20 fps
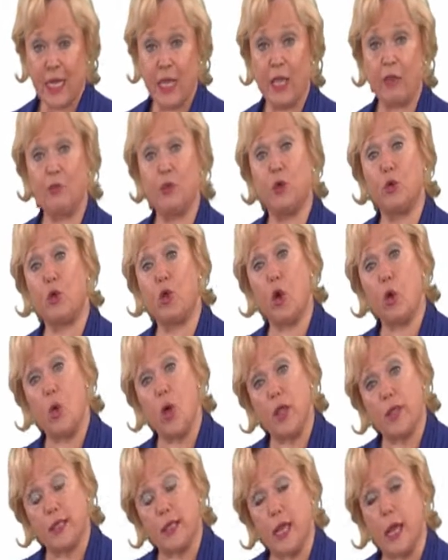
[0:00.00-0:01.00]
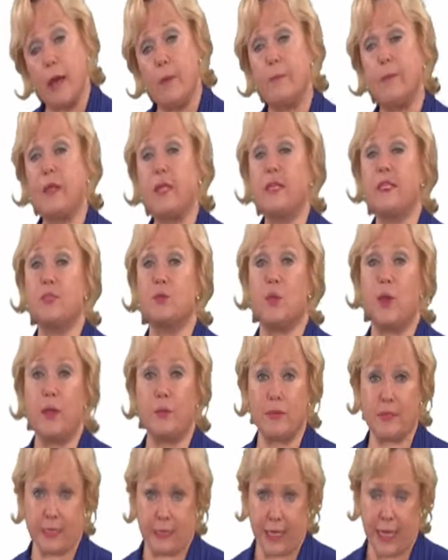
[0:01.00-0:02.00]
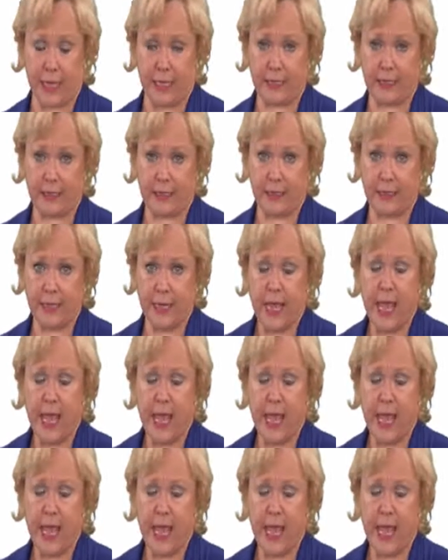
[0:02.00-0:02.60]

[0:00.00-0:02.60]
If you go on the company's website,